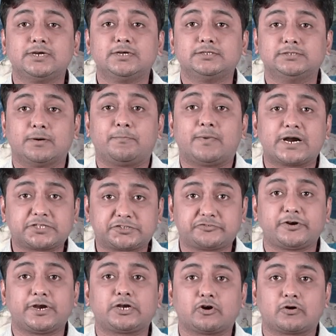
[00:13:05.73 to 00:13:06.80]
the birth
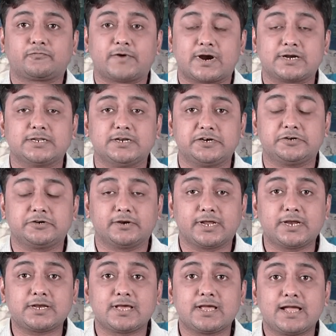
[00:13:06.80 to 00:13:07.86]
rate or fertility
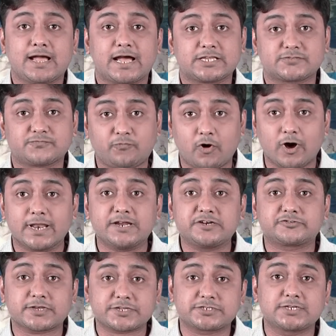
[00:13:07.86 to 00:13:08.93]
rate has fallen
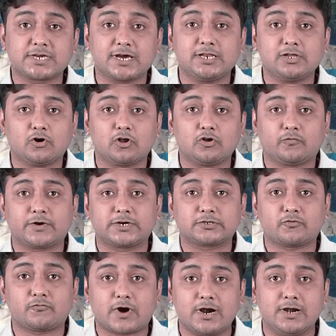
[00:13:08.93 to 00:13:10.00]
drastically all over the
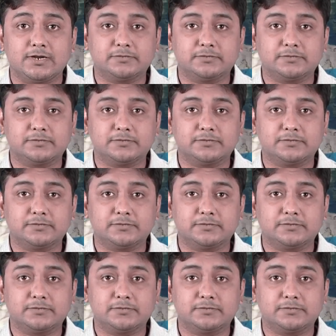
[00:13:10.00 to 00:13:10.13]
world.